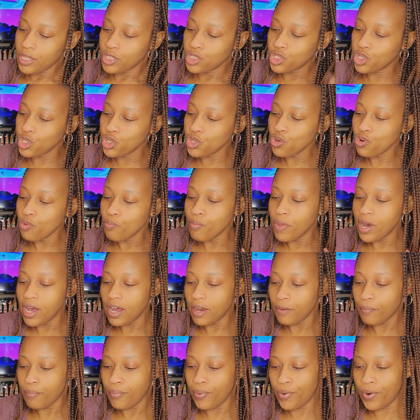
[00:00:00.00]
2
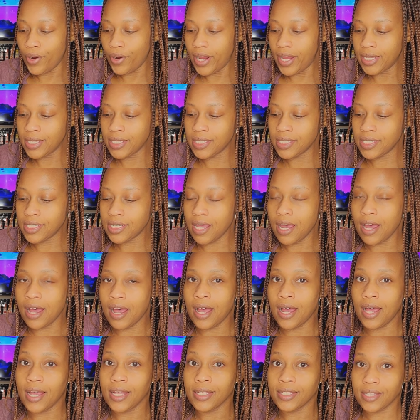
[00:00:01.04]
mug press
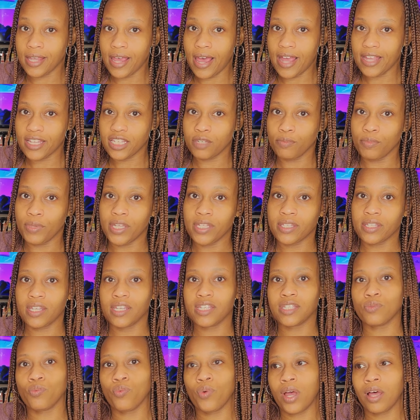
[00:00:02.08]
attachments,
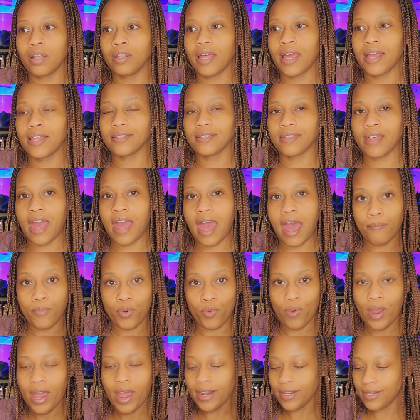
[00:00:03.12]
as well as the
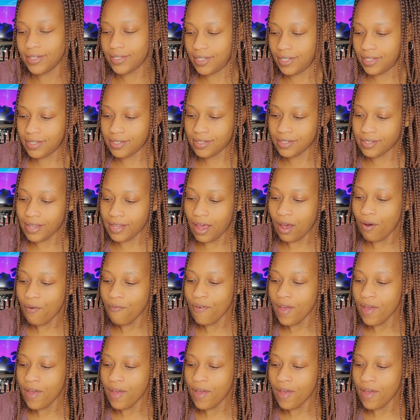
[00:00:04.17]
apparatus itself.